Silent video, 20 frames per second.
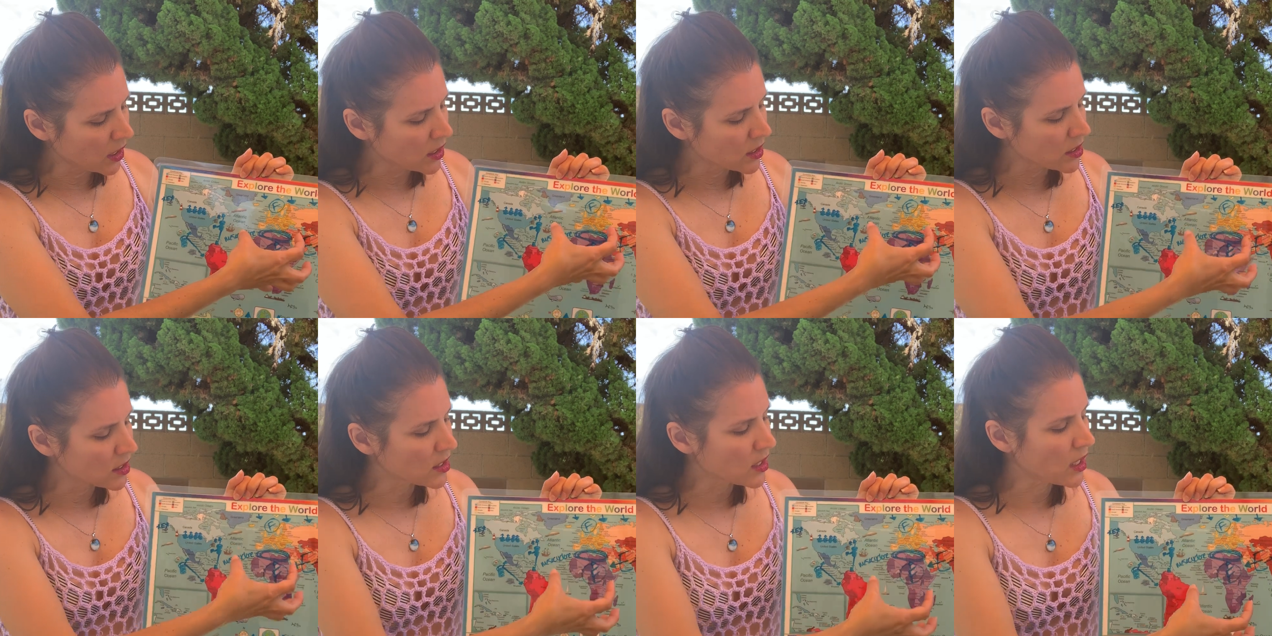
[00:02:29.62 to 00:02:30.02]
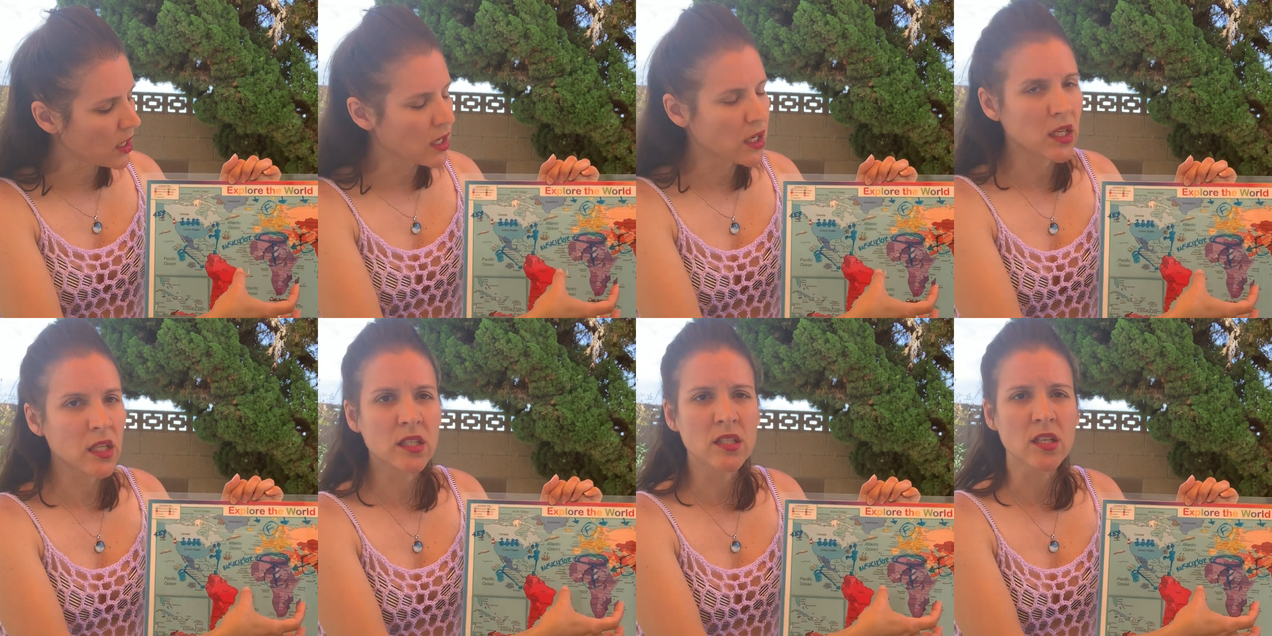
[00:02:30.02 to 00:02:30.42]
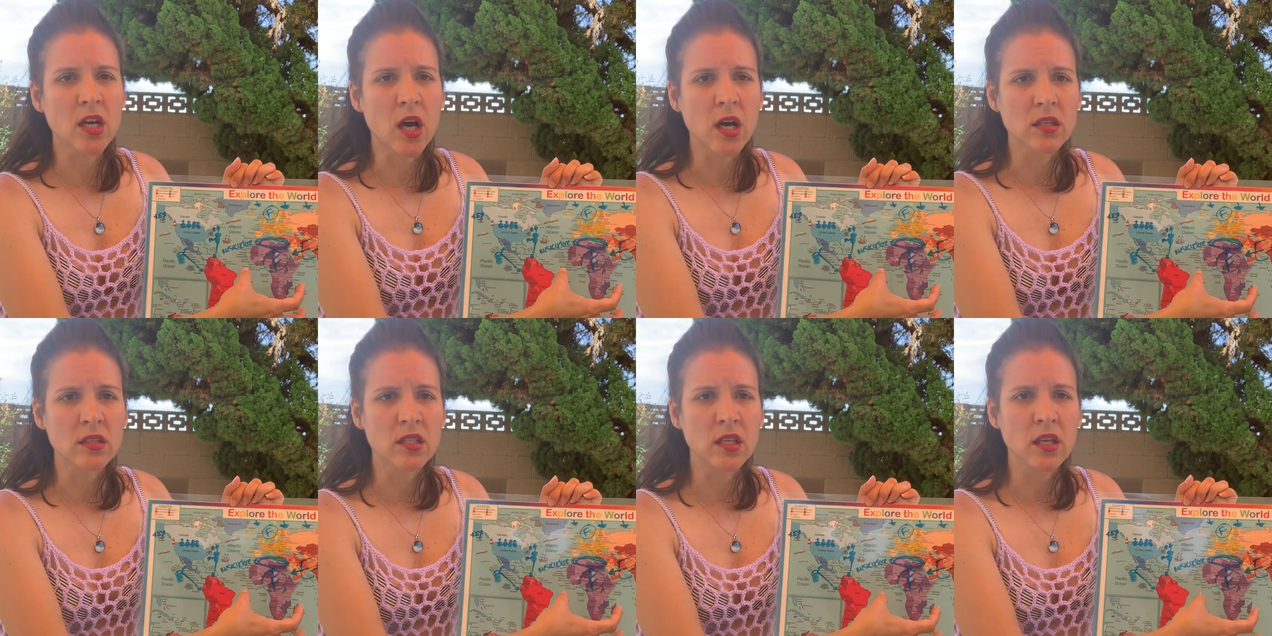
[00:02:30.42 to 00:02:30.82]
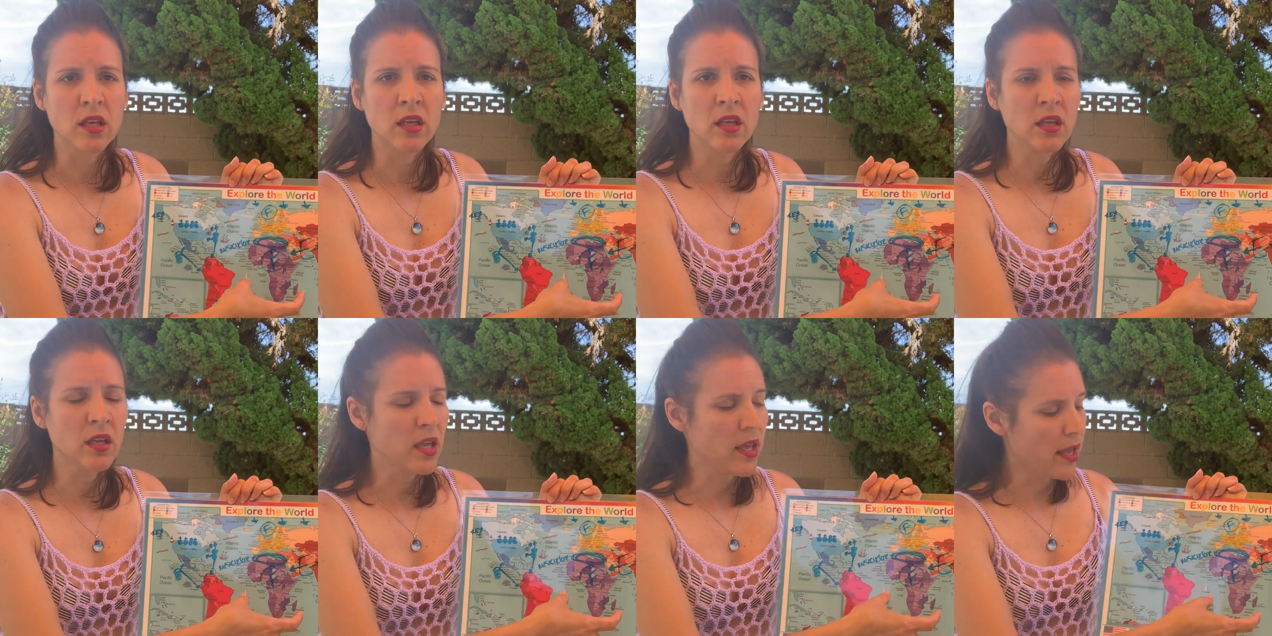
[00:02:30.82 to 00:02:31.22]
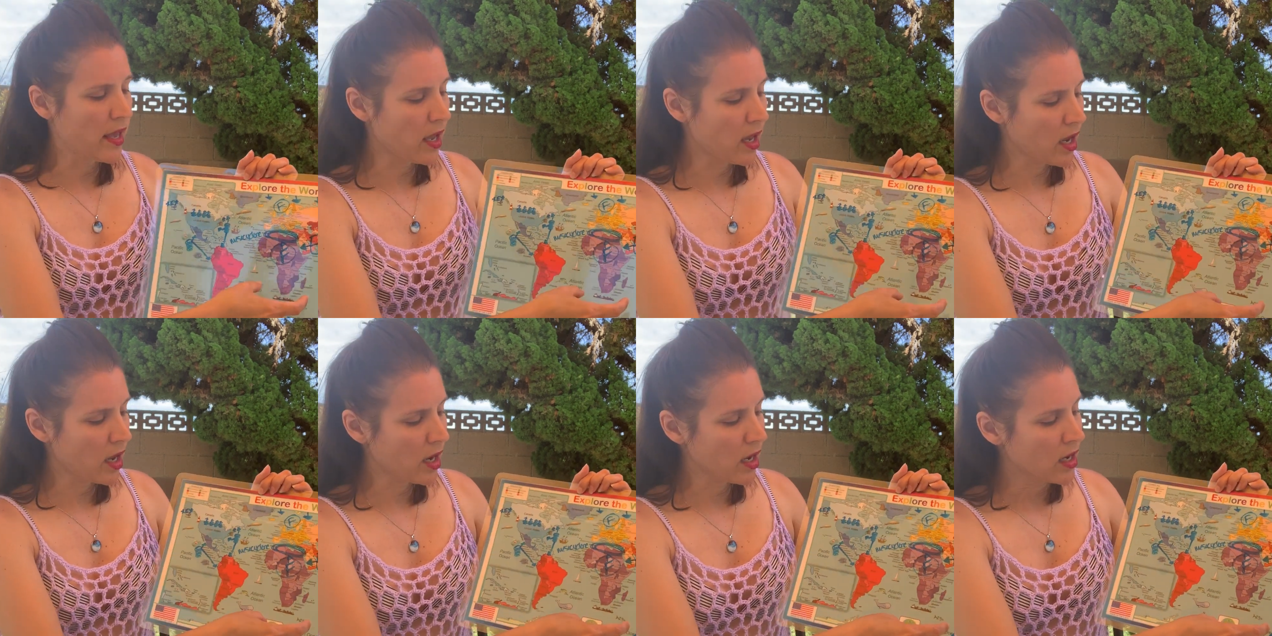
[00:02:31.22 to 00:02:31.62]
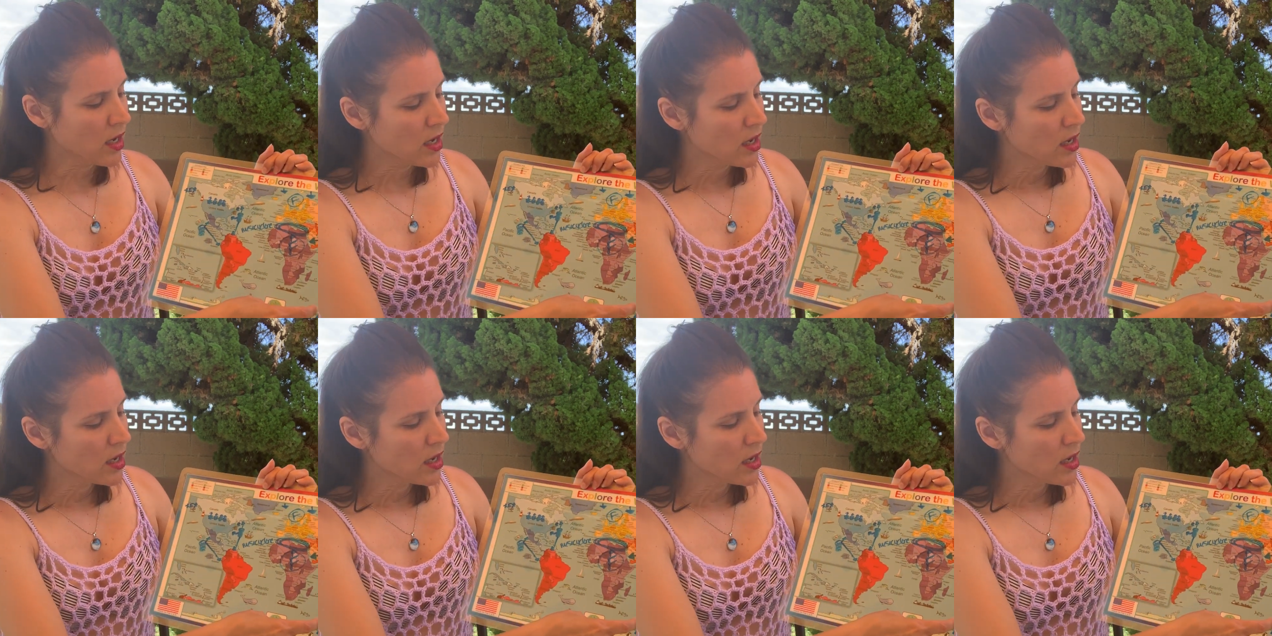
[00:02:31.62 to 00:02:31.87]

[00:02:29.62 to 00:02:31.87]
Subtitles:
is it is causing a